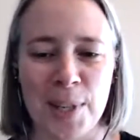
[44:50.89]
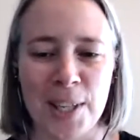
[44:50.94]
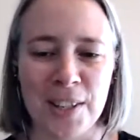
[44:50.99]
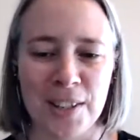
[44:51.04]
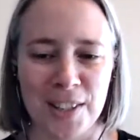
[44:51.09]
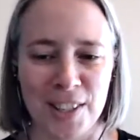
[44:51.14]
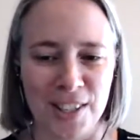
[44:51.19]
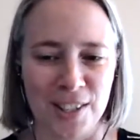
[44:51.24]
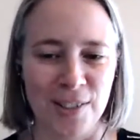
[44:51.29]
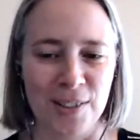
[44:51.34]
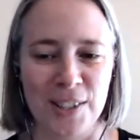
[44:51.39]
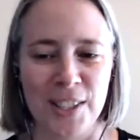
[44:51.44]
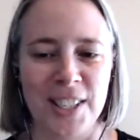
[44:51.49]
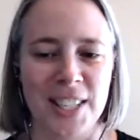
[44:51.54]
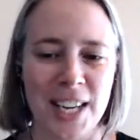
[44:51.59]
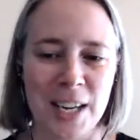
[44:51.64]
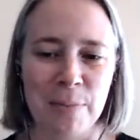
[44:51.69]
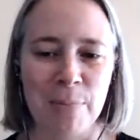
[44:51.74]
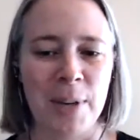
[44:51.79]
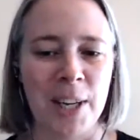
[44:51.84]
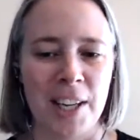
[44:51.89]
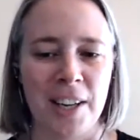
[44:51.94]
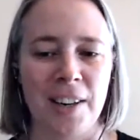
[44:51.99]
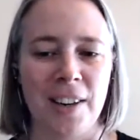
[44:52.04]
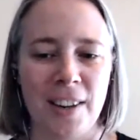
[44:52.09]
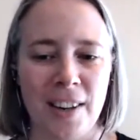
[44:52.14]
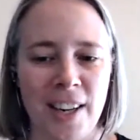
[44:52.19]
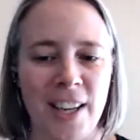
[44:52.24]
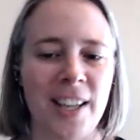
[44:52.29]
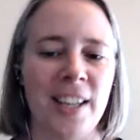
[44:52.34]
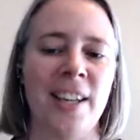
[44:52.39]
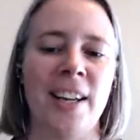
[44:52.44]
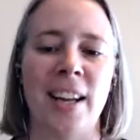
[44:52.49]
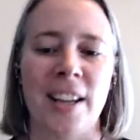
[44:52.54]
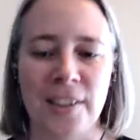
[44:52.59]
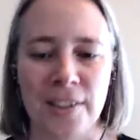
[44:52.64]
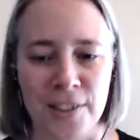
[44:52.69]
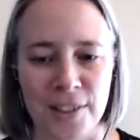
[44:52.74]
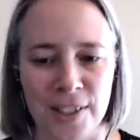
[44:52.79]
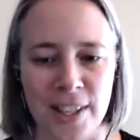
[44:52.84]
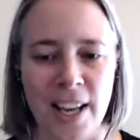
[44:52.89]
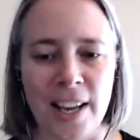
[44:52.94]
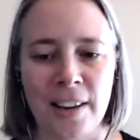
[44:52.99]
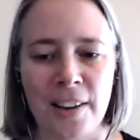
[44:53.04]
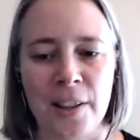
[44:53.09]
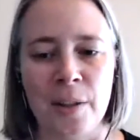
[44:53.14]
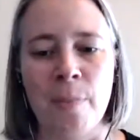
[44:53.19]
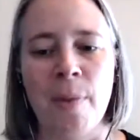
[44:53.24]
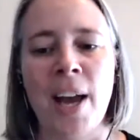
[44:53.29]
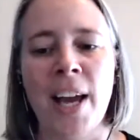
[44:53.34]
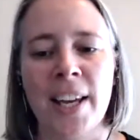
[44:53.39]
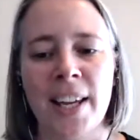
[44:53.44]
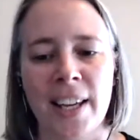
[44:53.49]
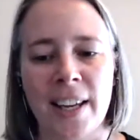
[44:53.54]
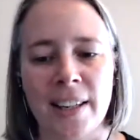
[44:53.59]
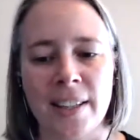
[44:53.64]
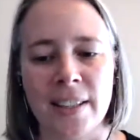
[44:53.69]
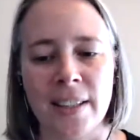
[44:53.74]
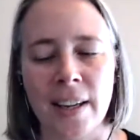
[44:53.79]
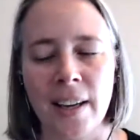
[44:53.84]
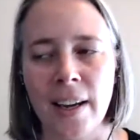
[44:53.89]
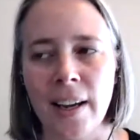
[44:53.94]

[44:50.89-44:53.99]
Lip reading: You just use a date picker and it enters that on the back end.